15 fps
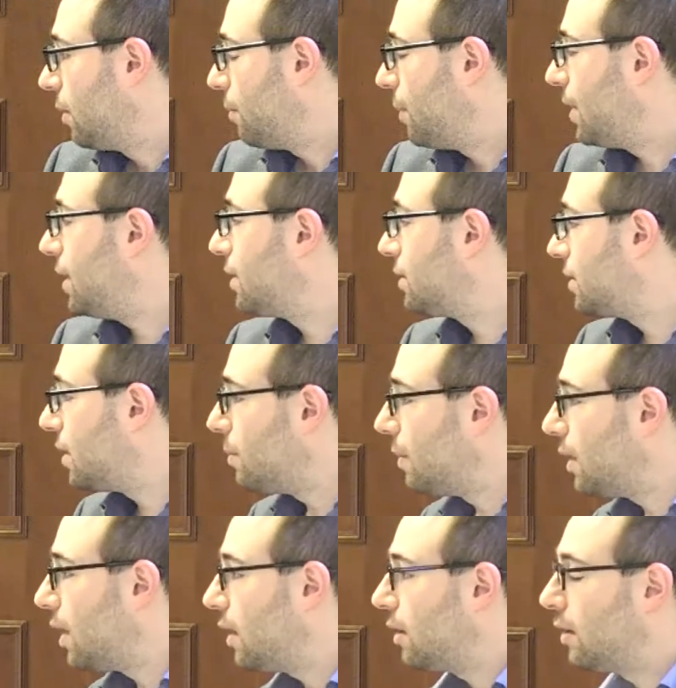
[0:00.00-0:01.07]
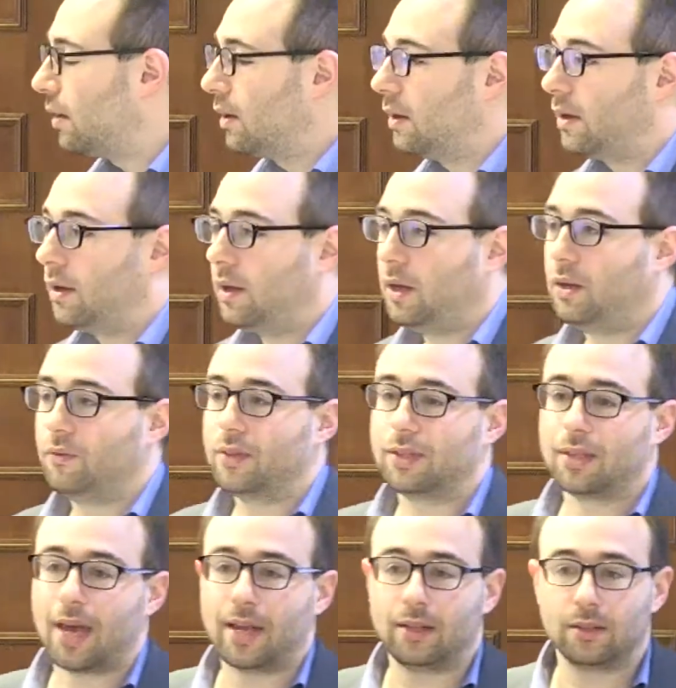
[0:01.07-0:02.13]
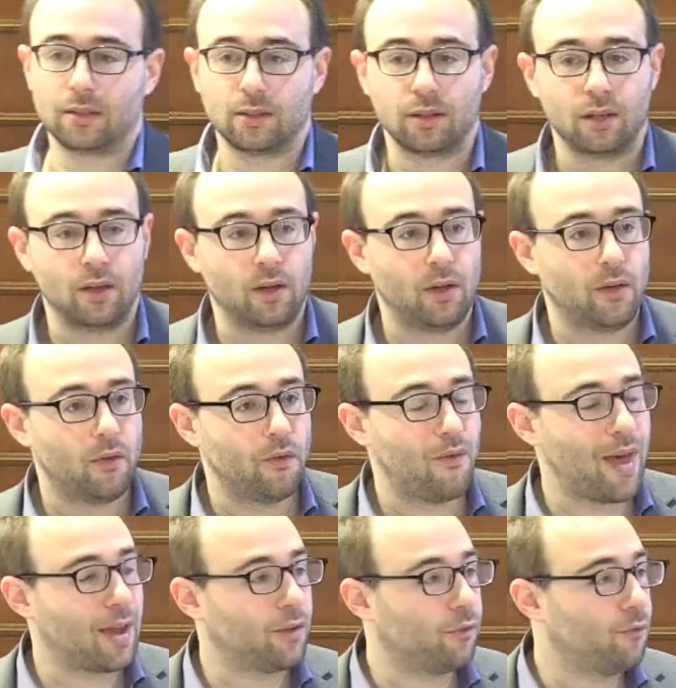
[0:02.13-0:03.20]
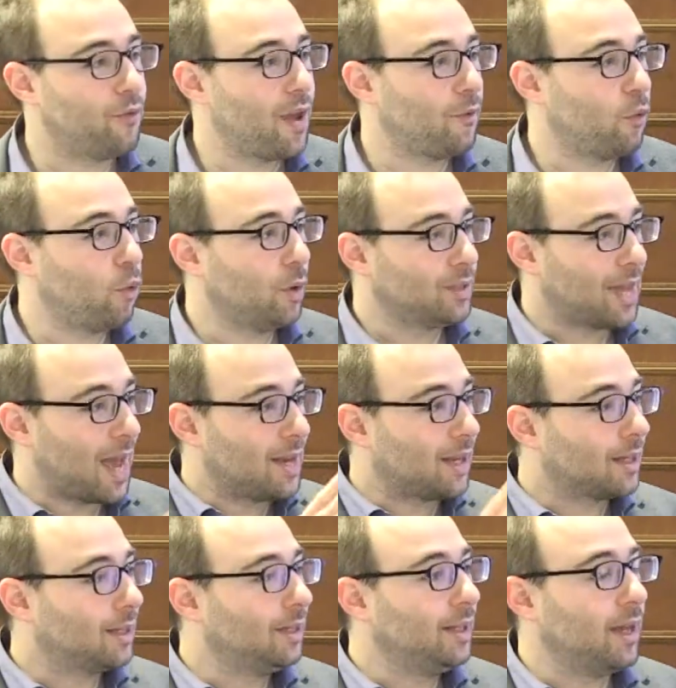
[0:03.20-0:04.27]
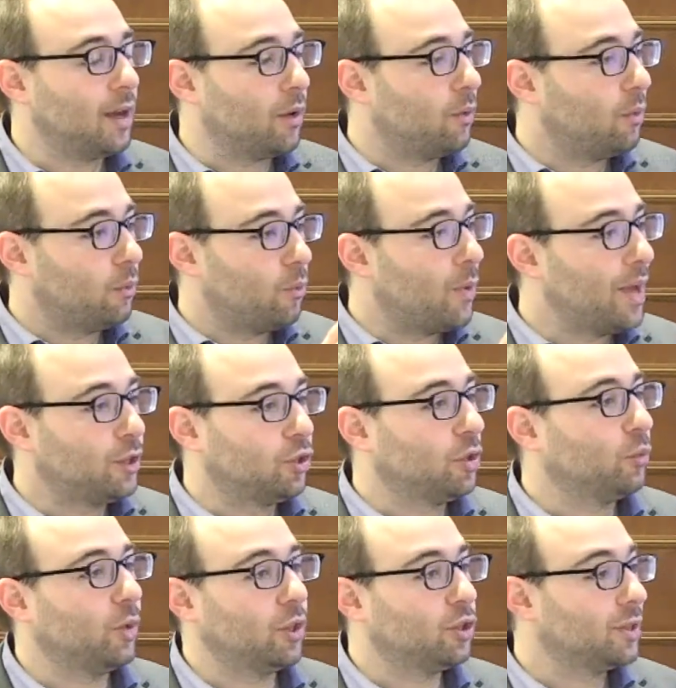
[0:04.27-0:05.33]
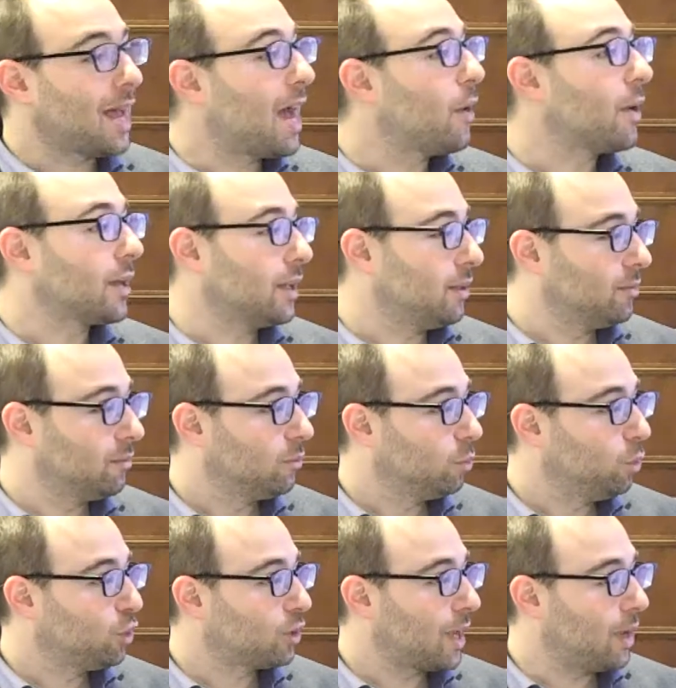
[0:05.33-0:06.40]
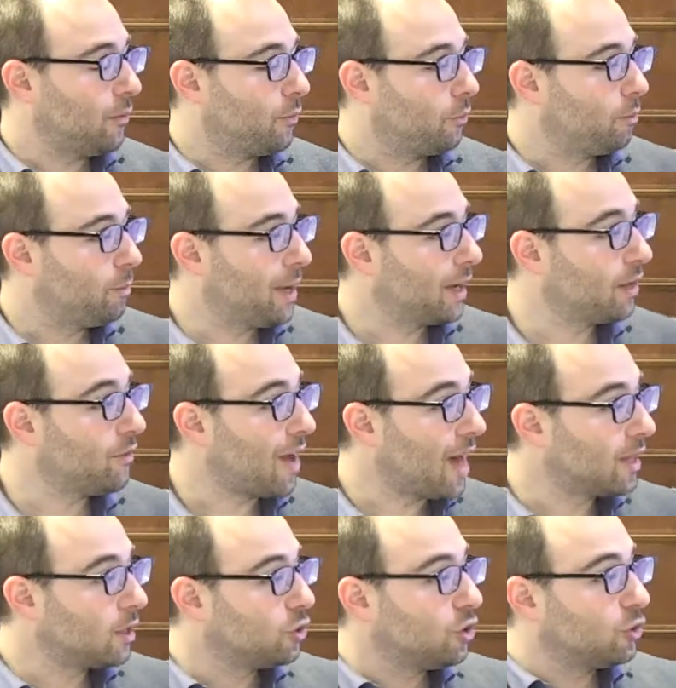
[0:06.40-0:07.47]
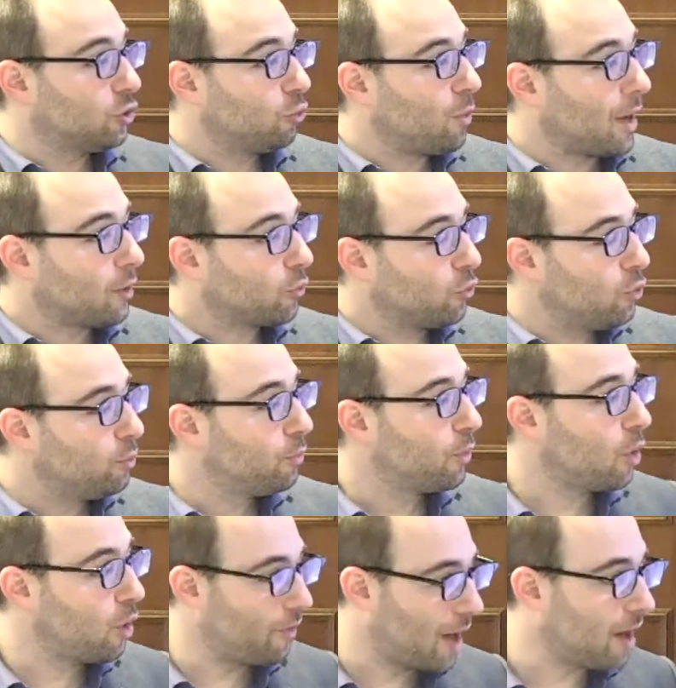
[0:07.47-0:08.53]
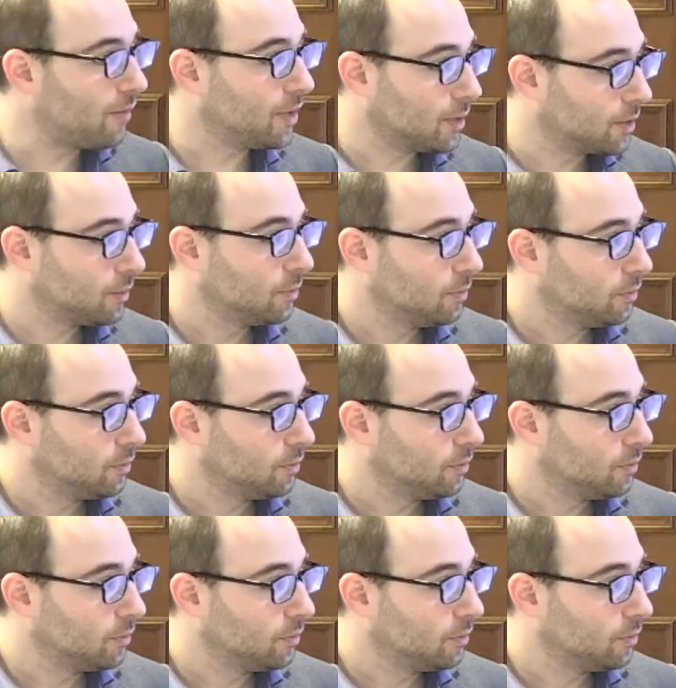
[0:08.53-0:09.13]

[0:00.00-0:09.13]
but it's similar in the sense that they've always had a clear racial and religious hierarchy, which gave big advantages to one group over others.